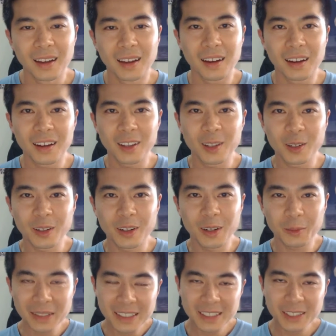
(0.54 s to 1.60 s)
Hello. I
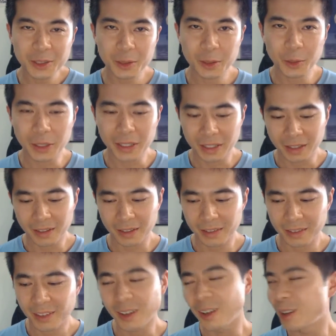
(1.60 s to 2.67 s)
wanted to do a quick,
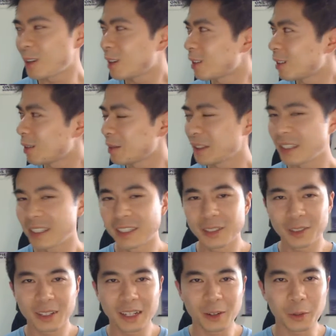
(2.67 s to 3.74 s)
not really
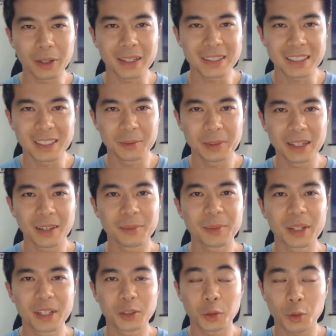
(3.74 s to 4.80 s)
sure how quick it's going to be,
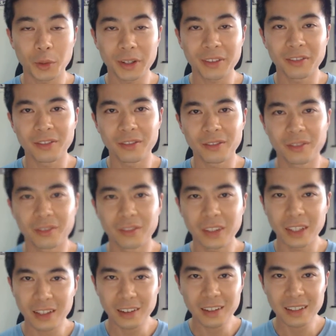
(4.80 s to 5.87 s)
but a drawing
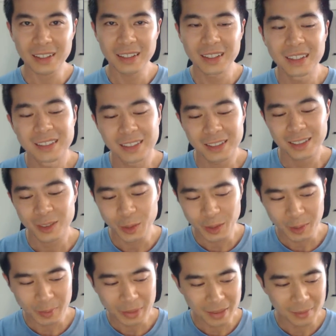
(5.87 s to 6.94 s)
vlog. Just
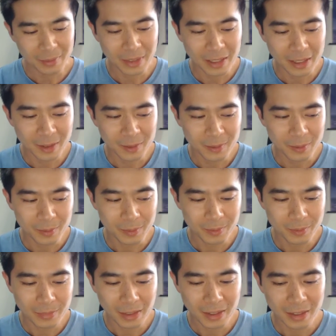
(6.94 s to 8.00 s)
talking about
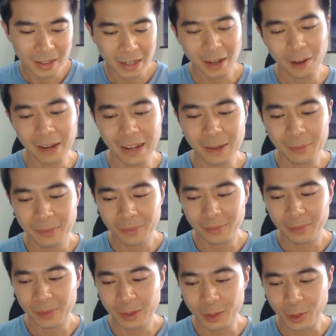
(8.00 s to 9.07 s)
how I am
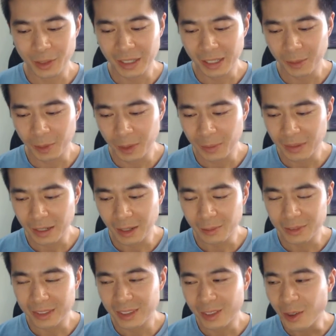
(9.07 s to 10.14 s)
with drawing at the moment.
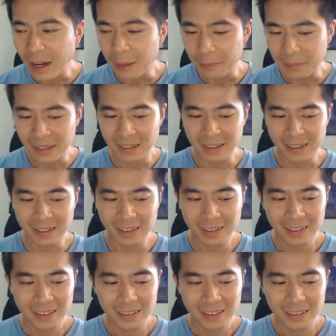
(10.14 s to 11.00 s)
I'm just so happy, like,